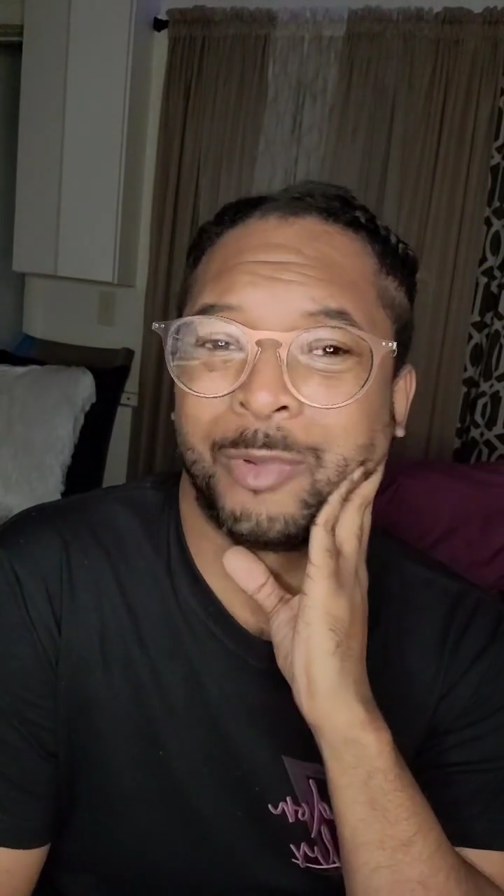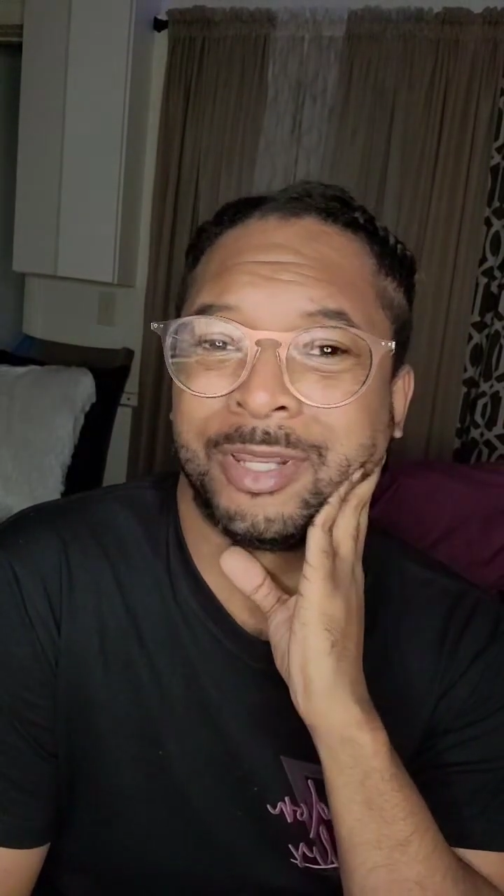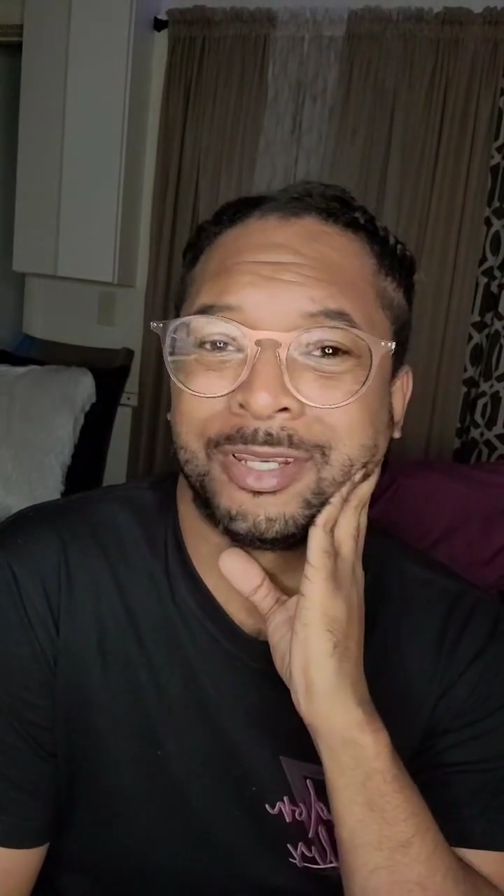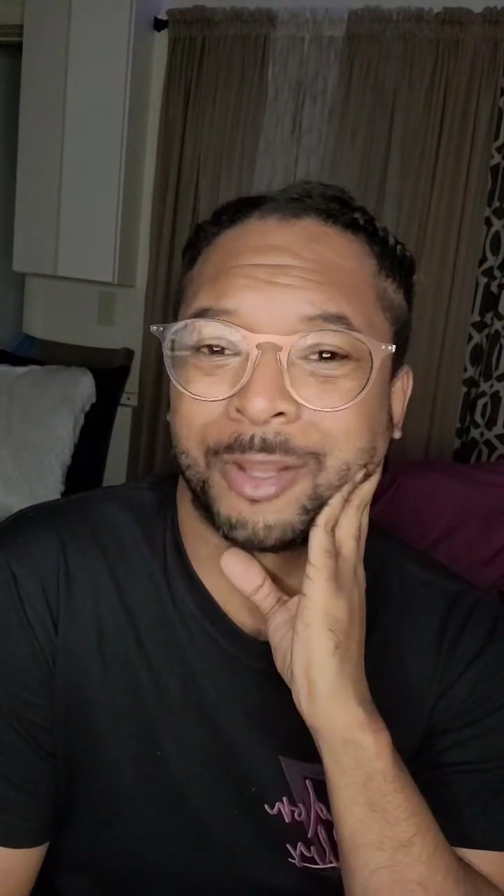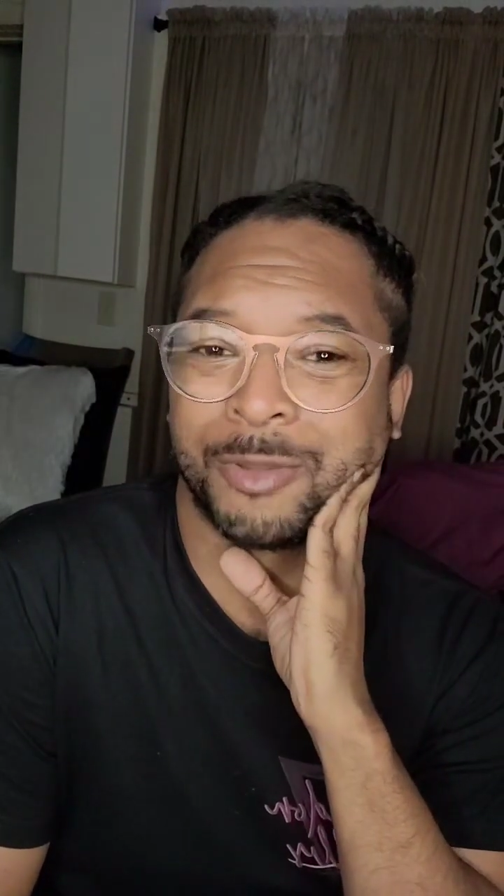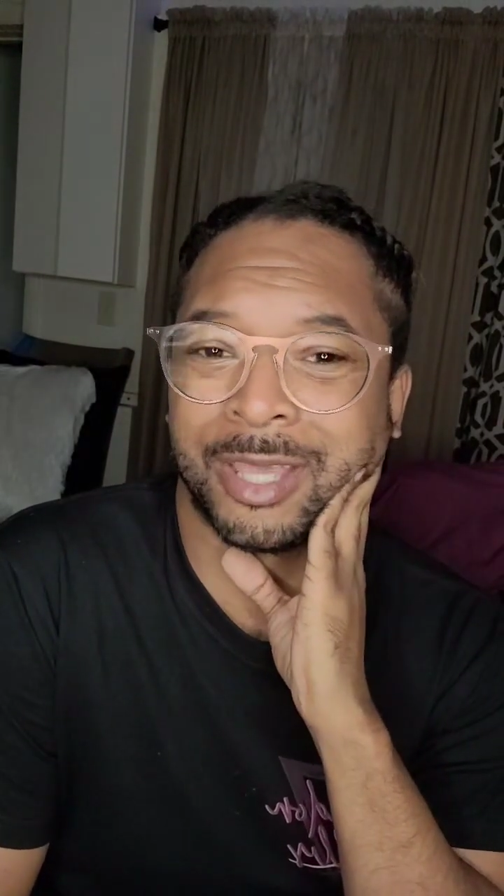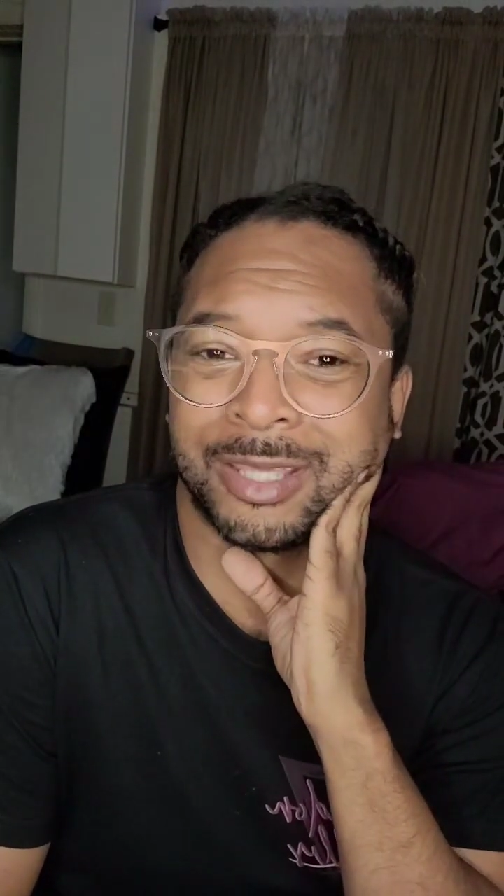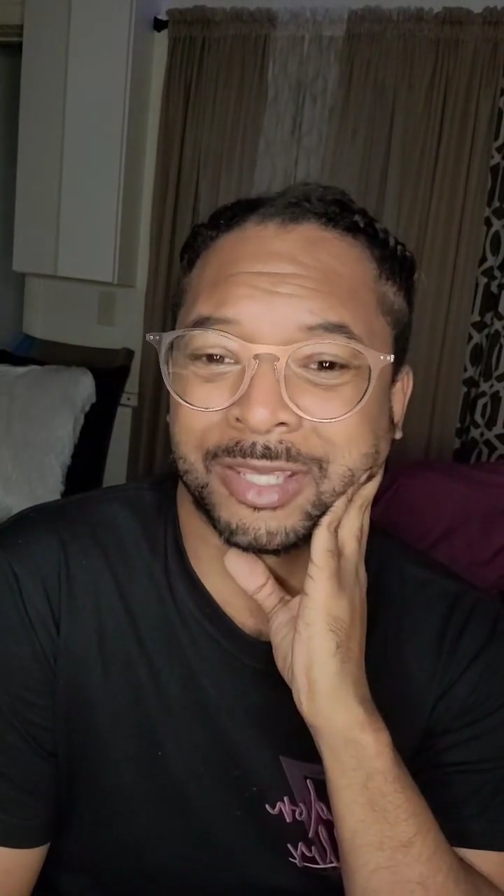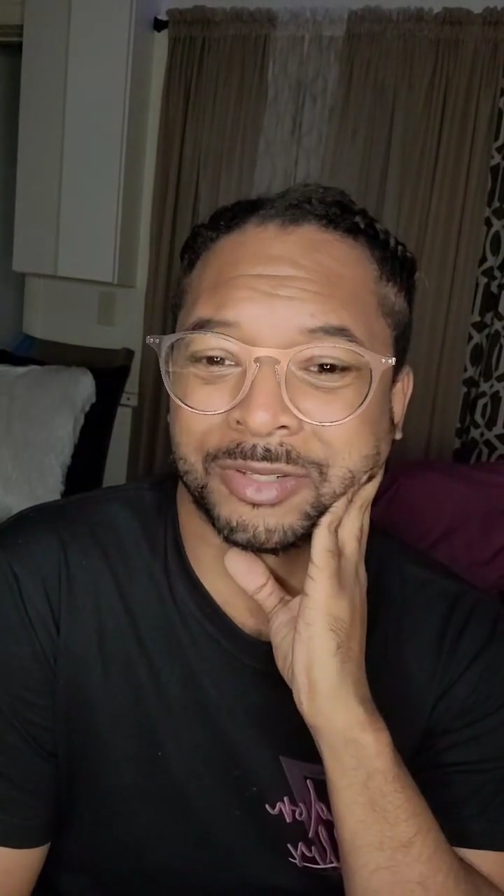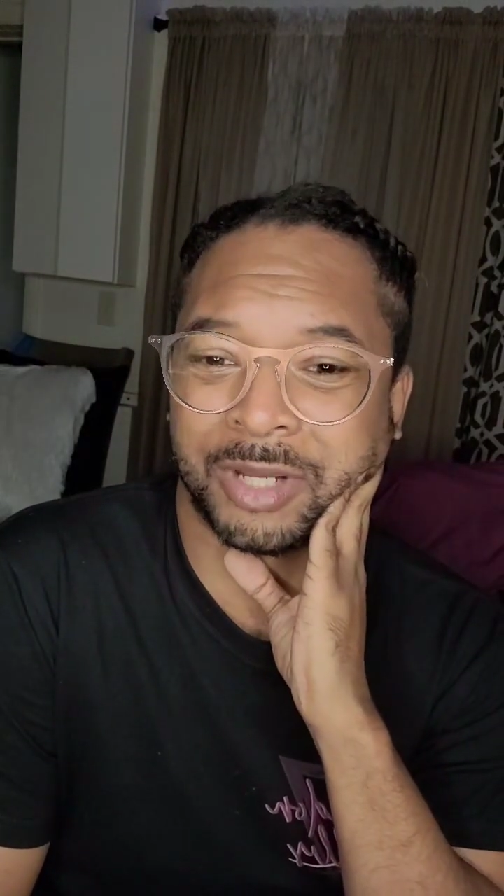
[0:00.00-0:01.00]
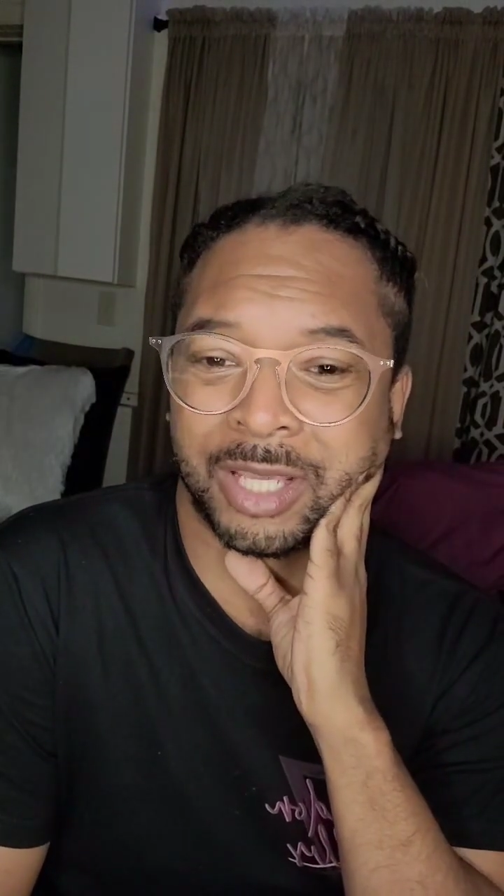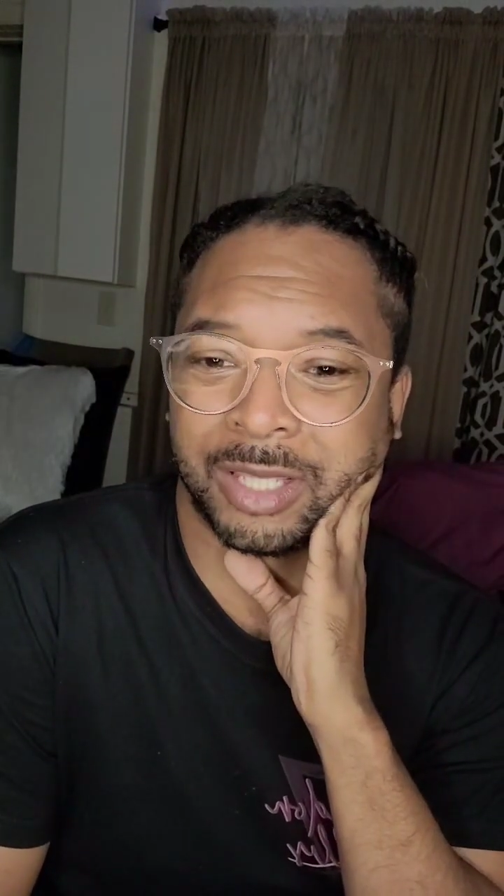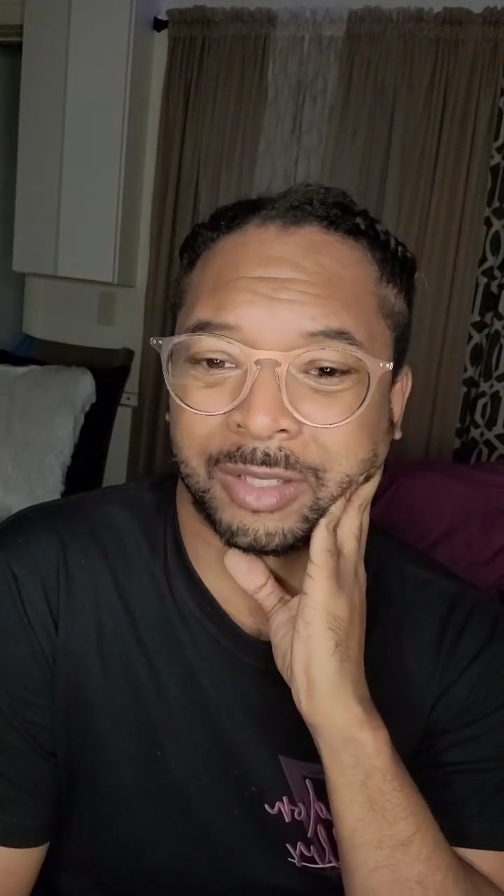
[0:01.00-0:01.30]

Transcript: didn't know that yesterday?